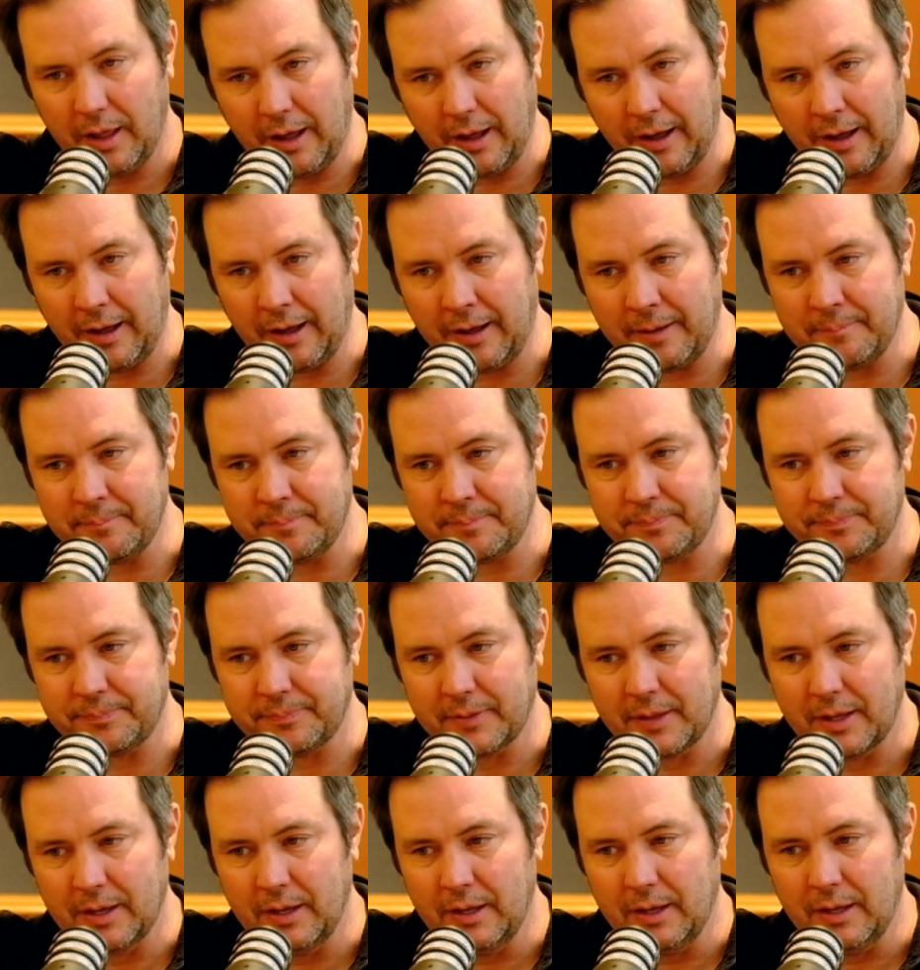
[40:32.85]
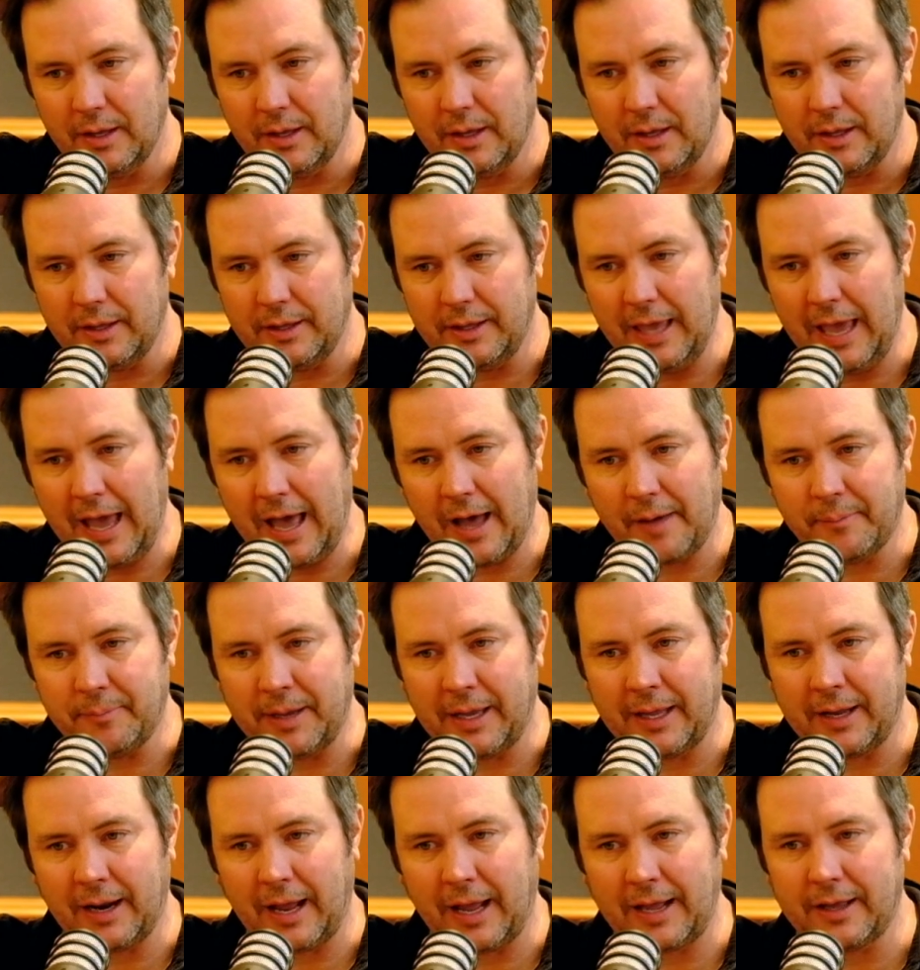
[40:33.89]
Um, yeah,
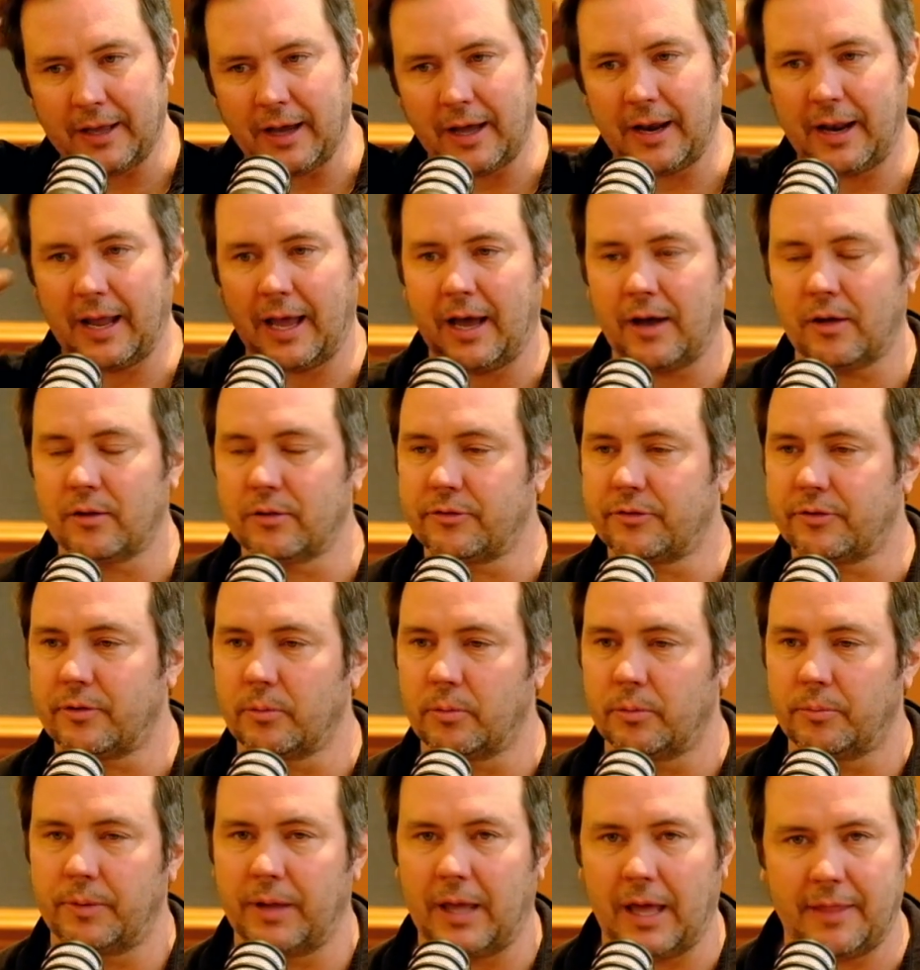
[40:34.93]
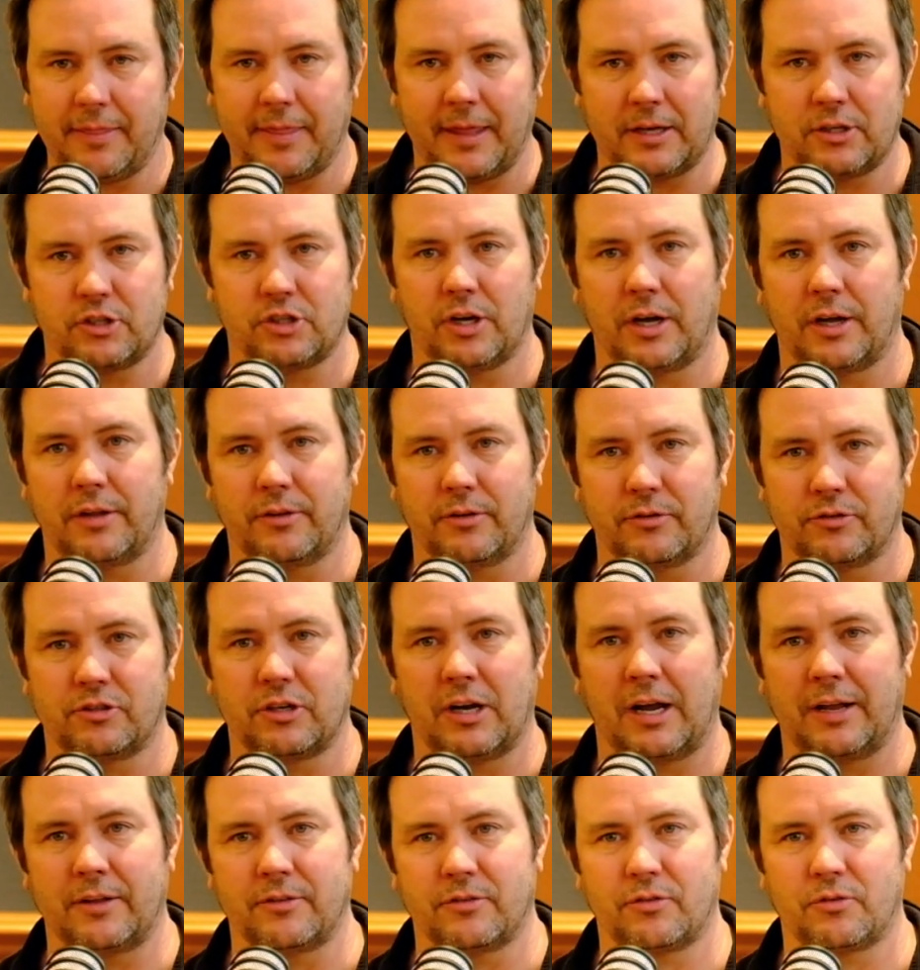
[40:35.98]
man, I got out. So when we had that gi- those
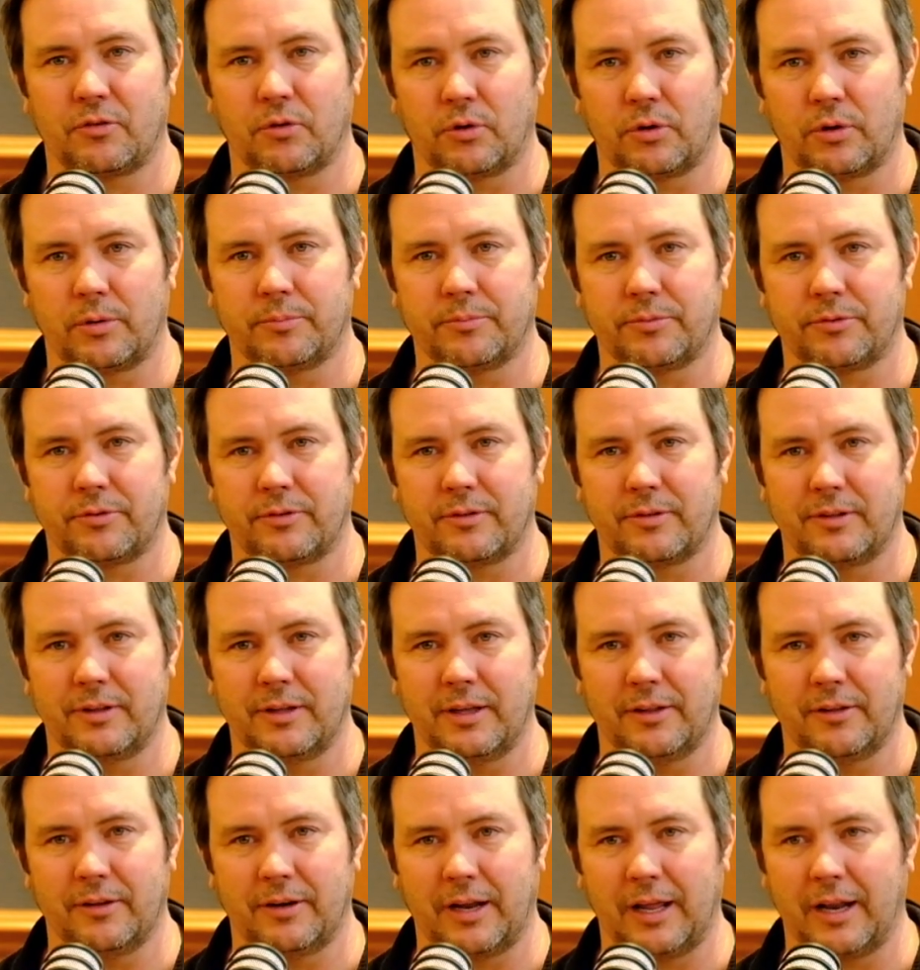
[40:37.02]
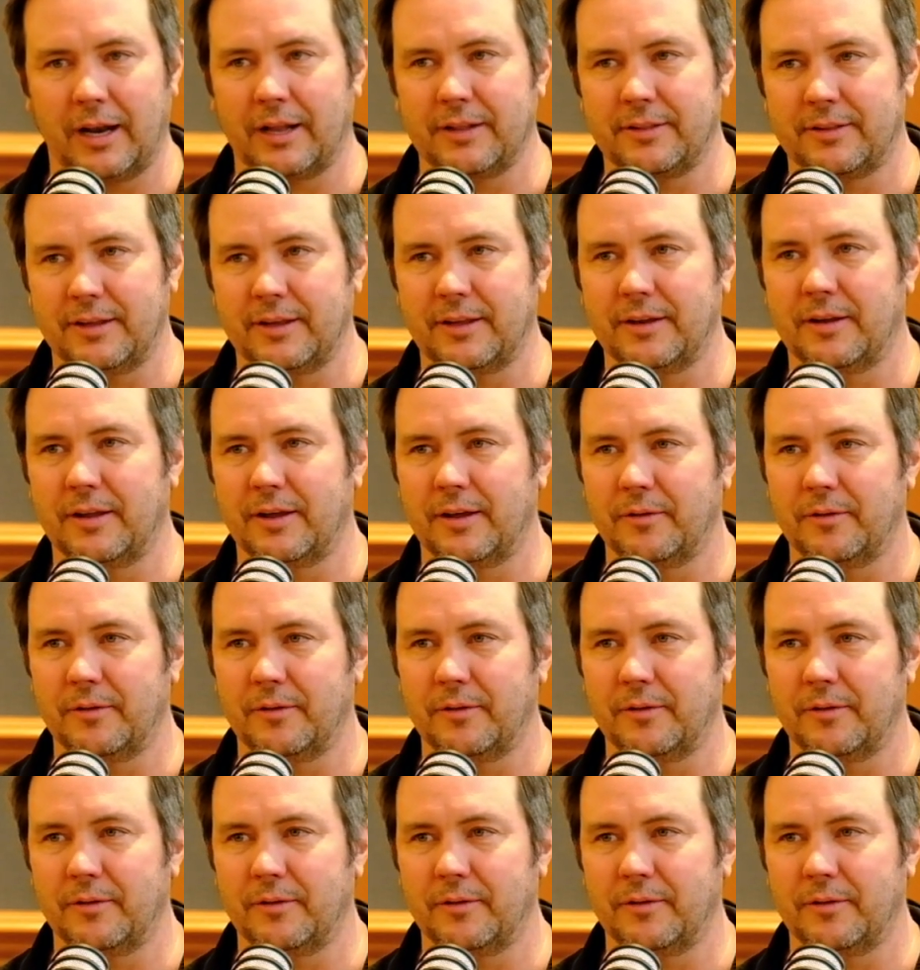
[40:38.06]
giant storms the other night, I did